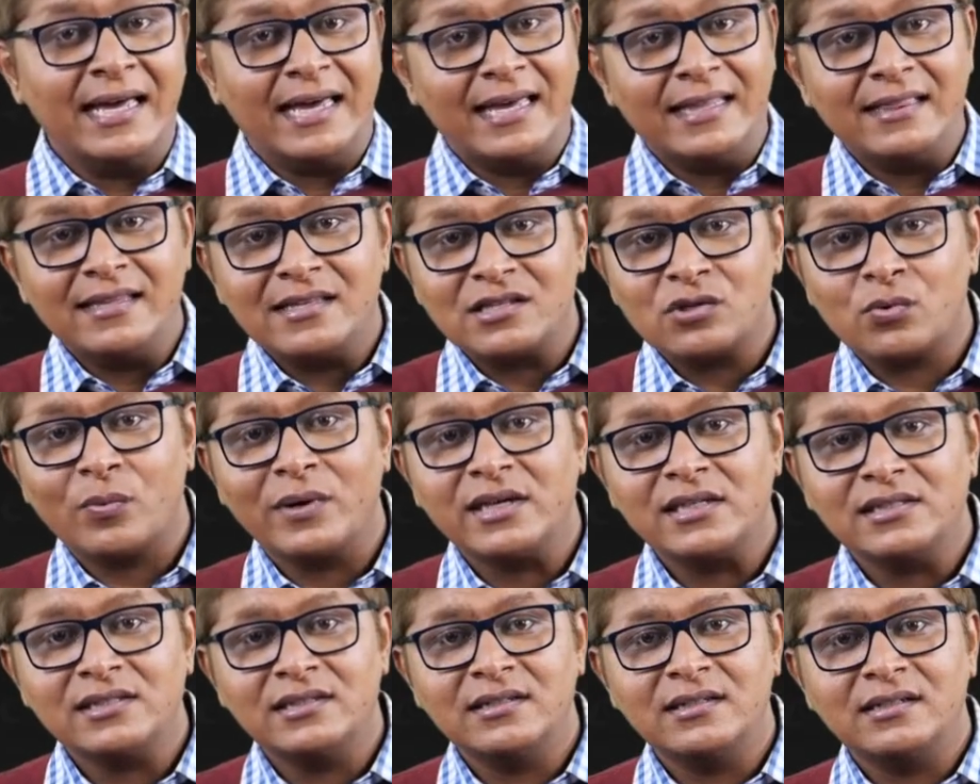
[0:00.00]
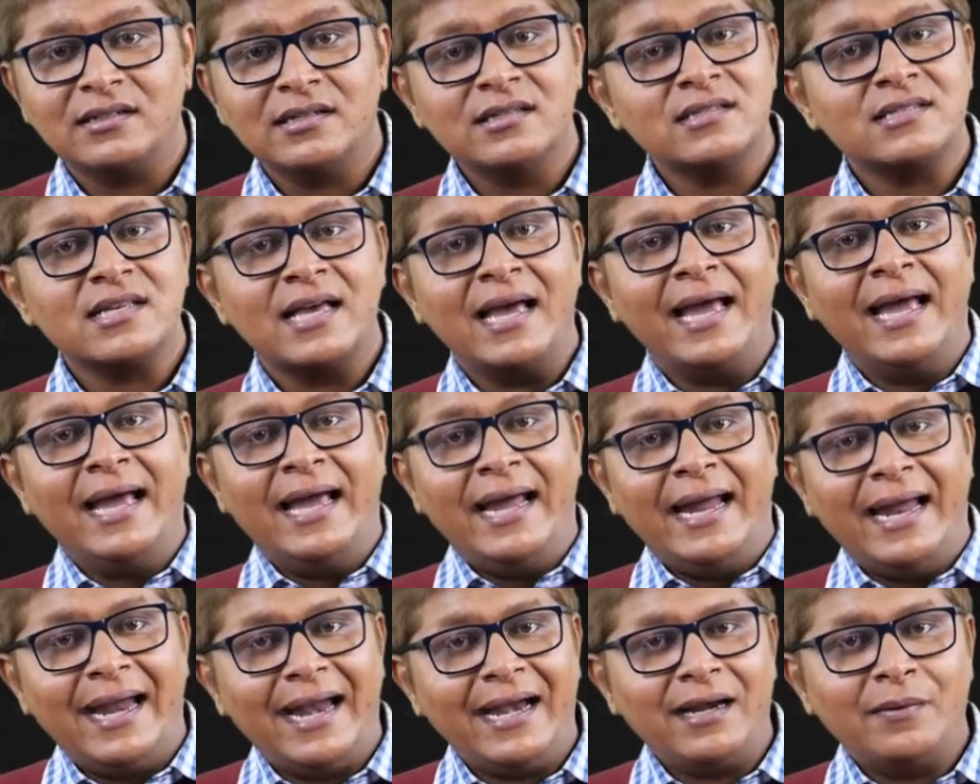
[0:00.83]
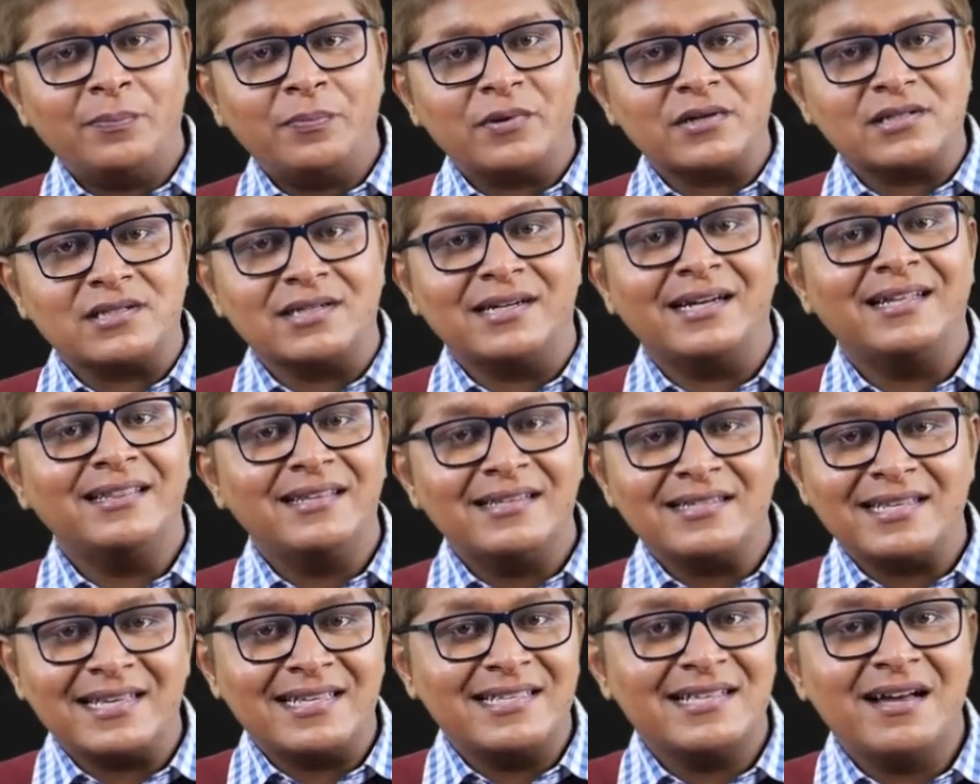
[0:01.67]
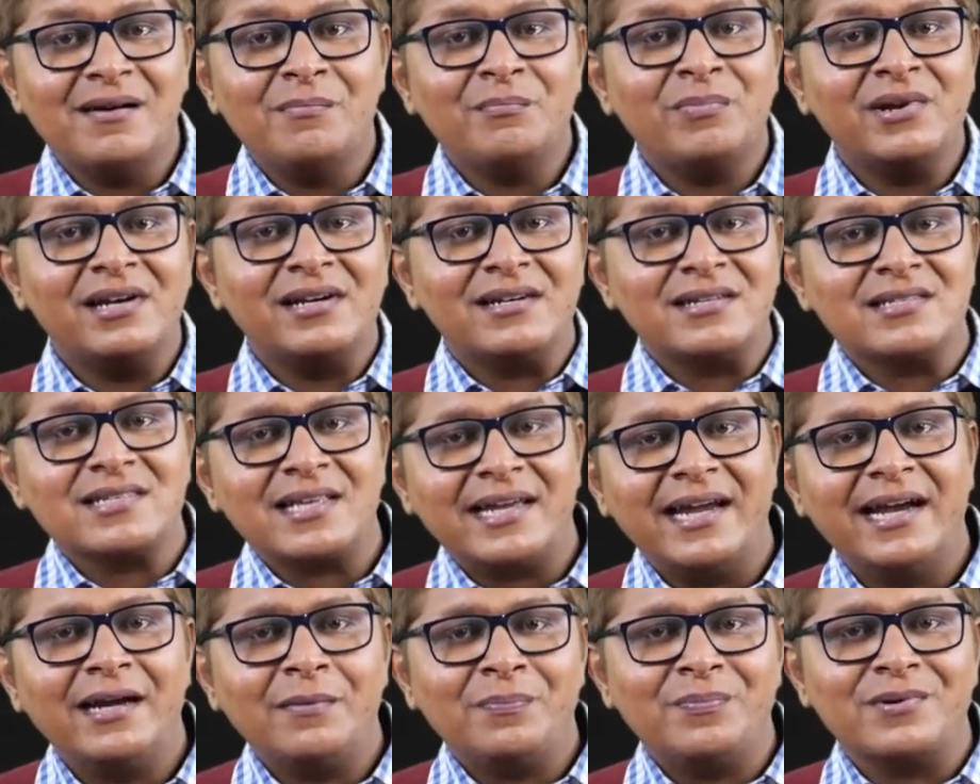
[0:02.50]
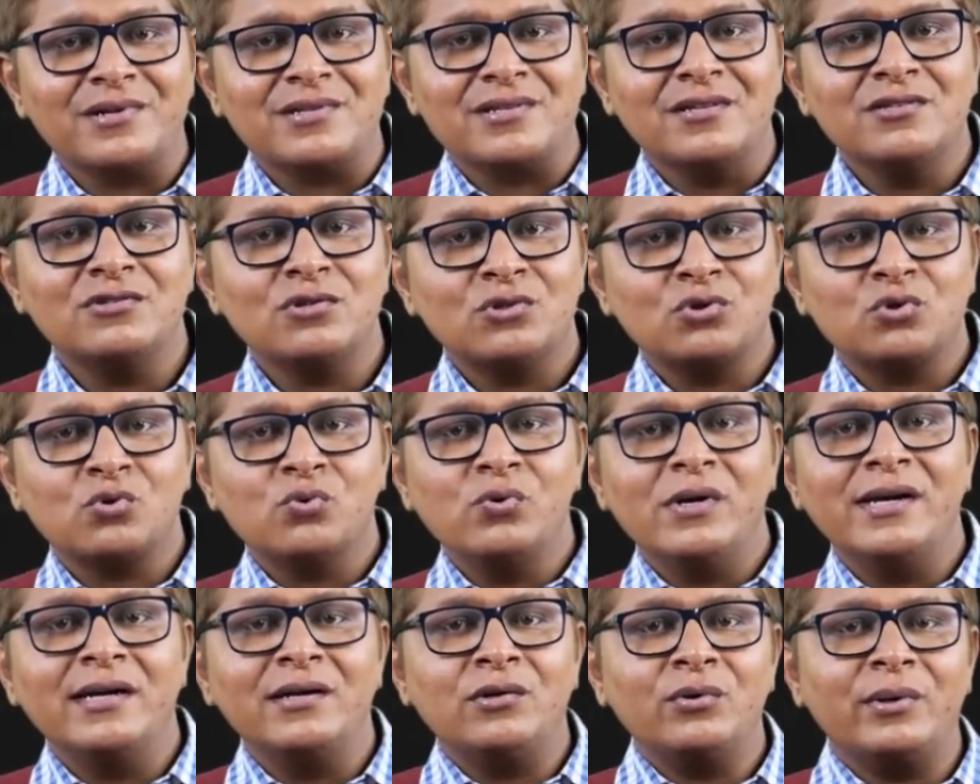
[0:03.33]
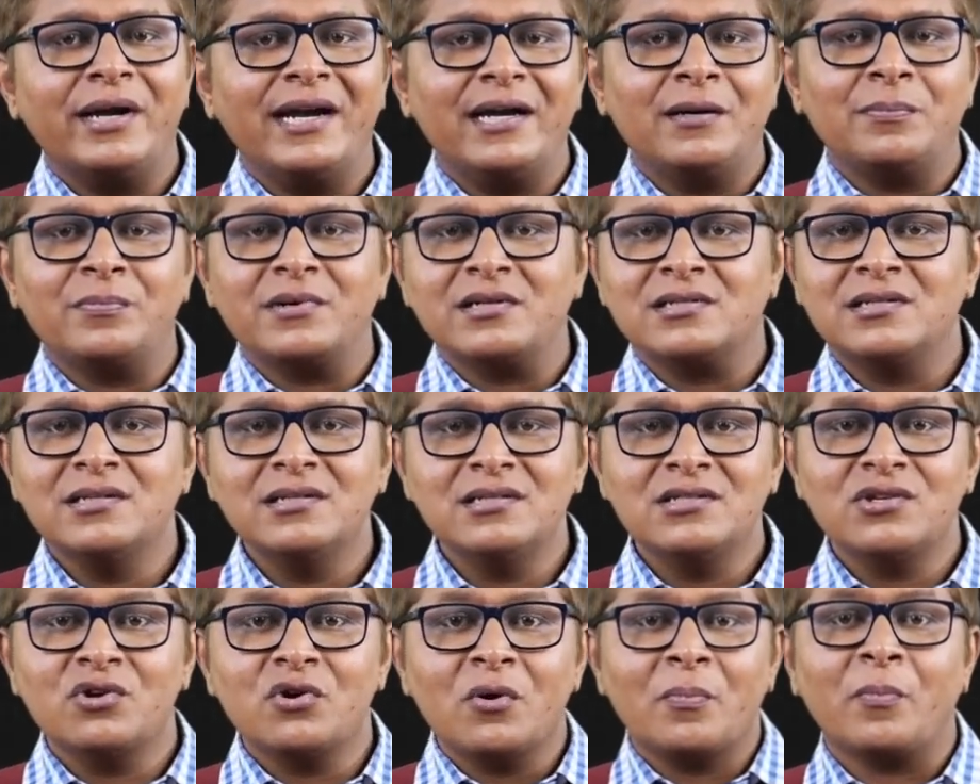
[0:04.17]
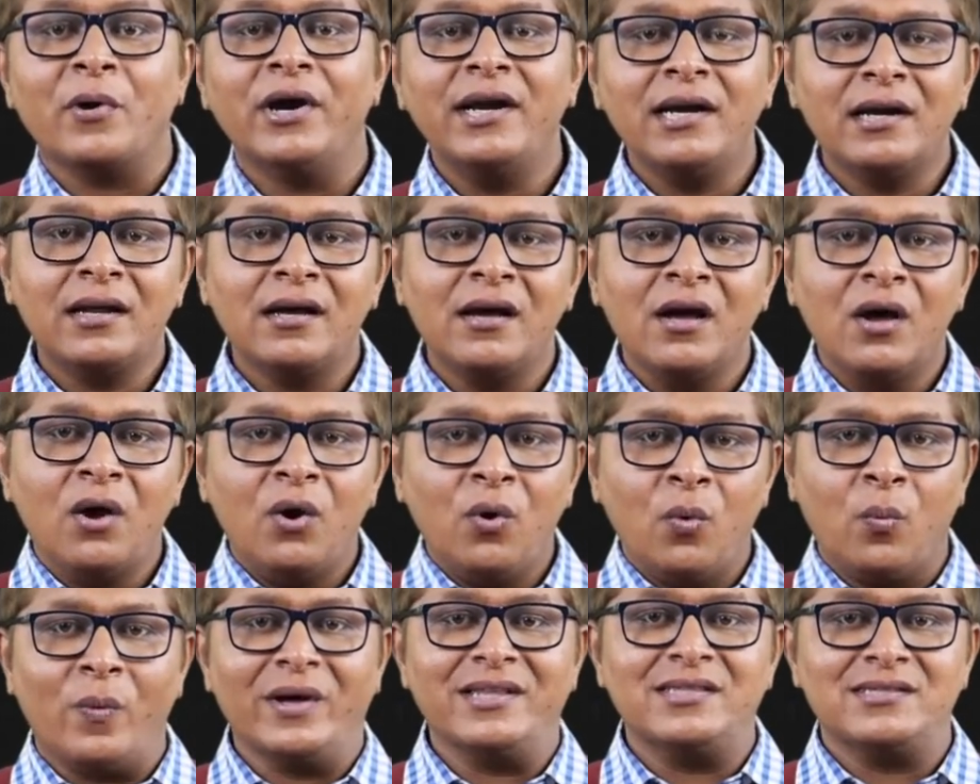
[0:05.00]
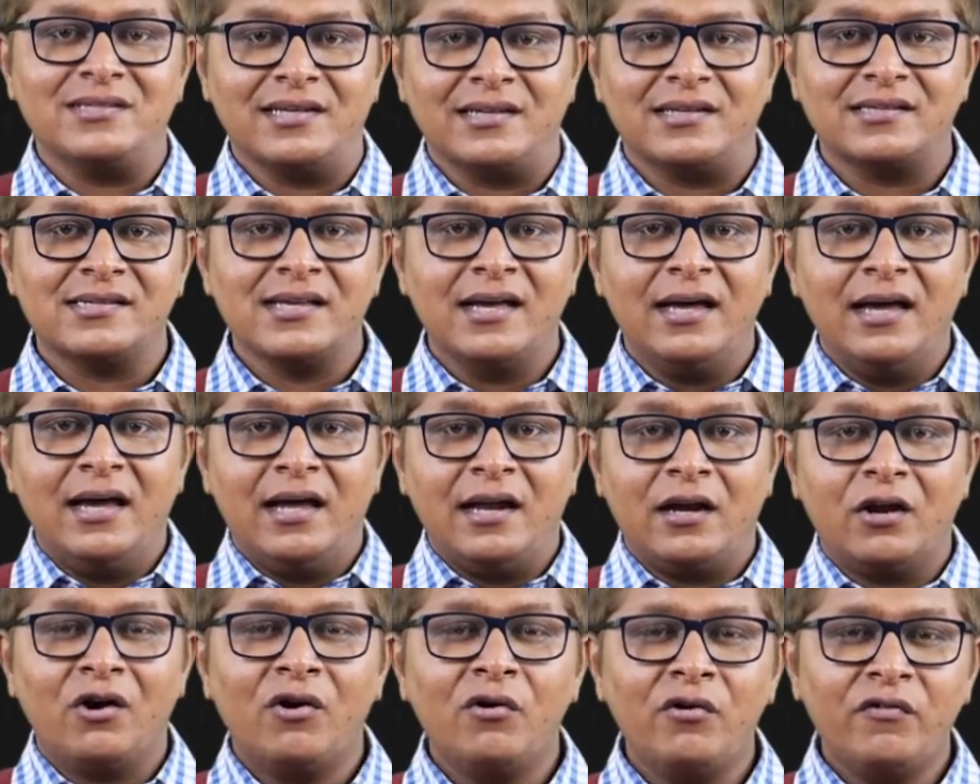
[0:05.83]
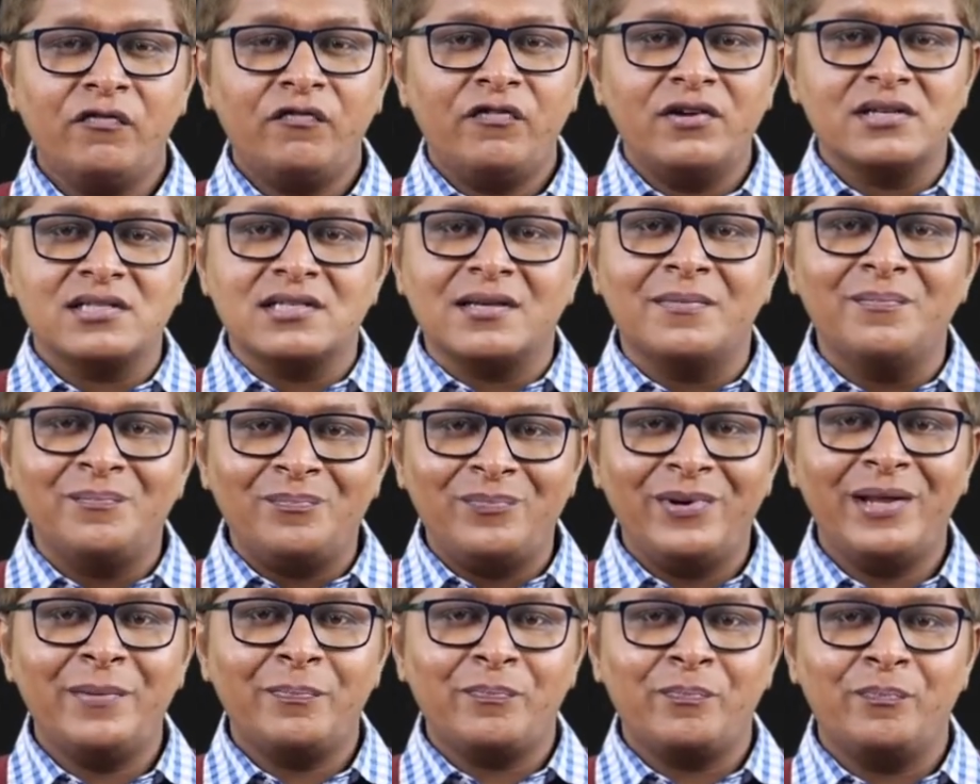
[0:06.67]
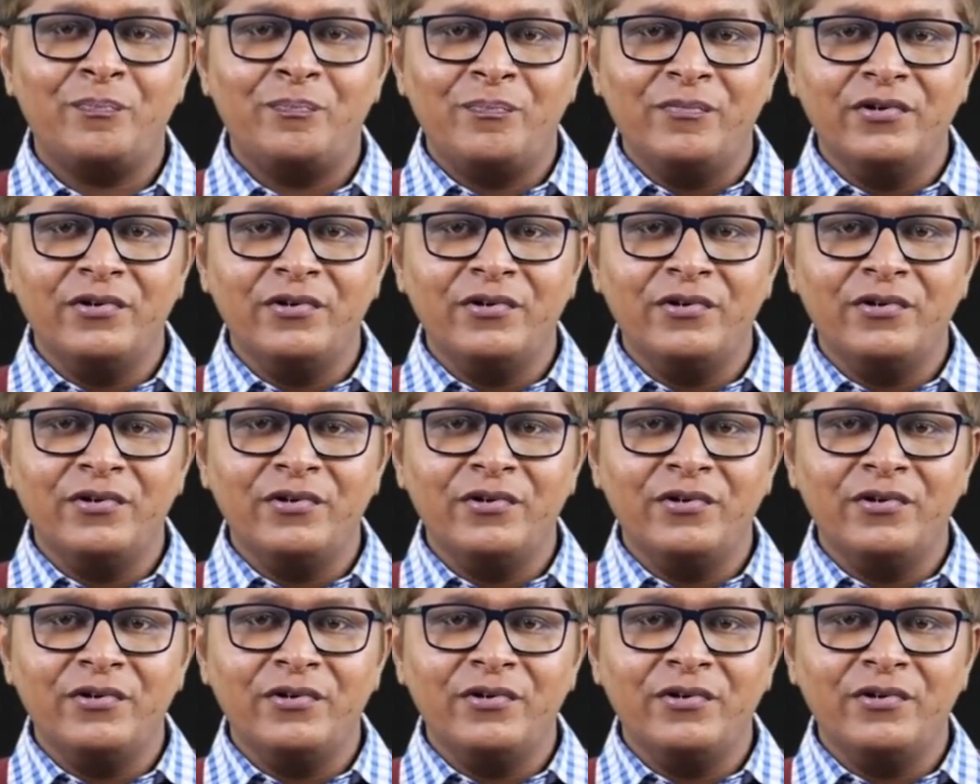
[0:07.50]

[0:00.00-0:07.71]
In this question it is 8%. In this example it is 8%. So 2 into 8% 0.16. Now if we simply